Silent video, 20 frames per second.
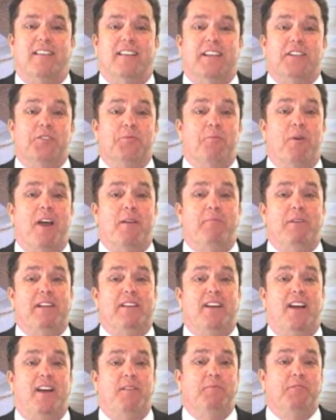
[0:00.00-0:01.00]
This might be
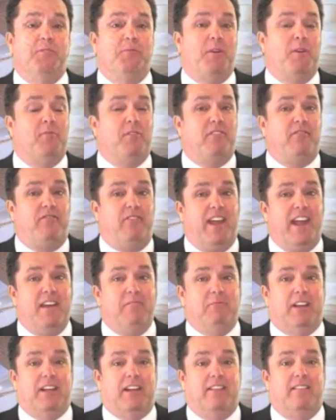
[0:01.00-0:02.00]
time spent with
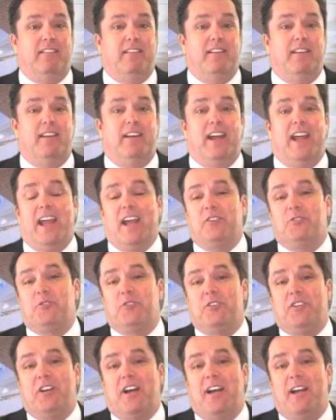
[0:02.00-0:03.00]
family,
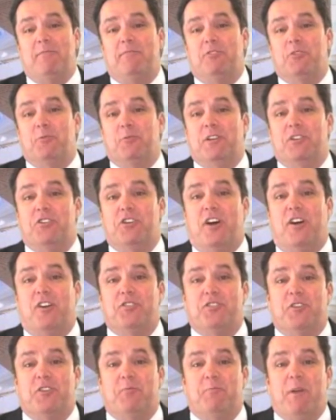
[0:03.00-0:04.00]
extra time to
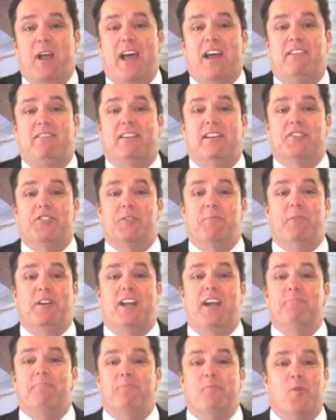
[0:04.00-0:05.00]
recharge their batteries and
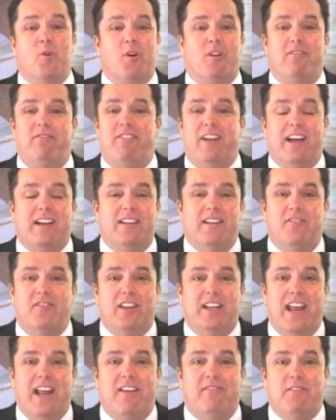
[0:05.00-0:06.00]
become more effective
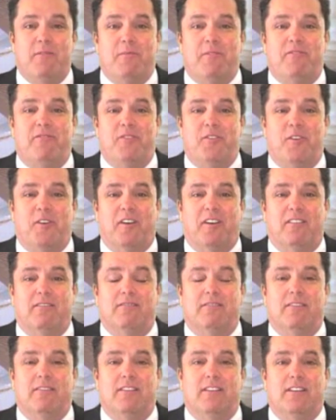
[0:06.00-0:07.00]
than ever before.
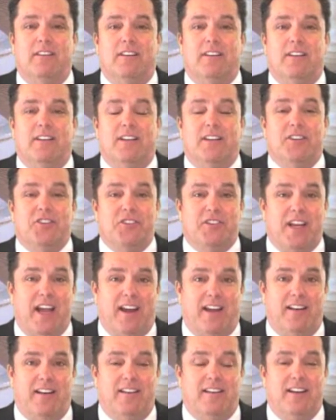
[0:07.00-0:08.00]

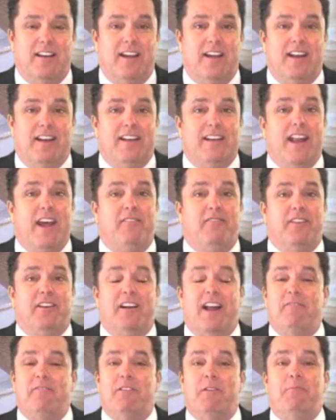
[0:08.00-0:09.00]
Second, never,
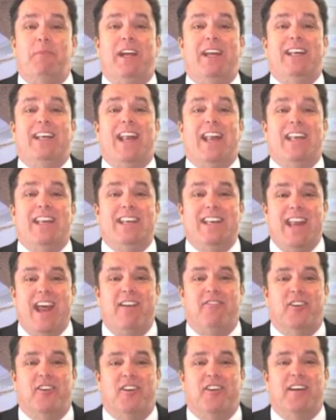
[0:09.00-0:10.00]
and I repeat,
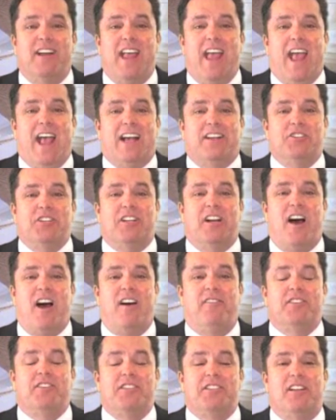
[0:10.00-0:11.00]
never has an
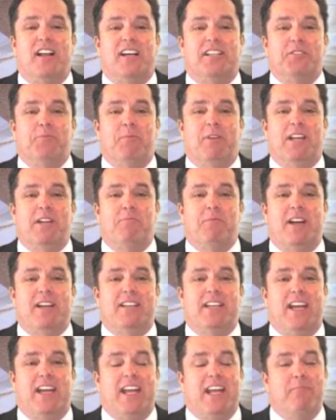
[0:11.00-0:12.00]
office lost money by
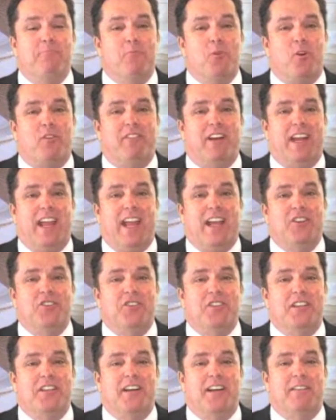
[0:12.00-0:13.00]
taking more
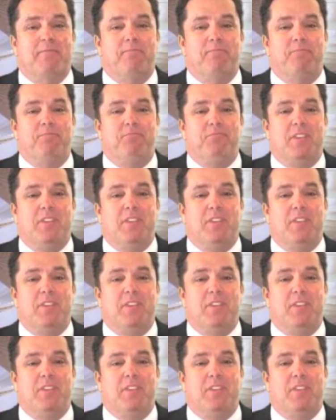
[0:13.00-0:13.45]
vacation time.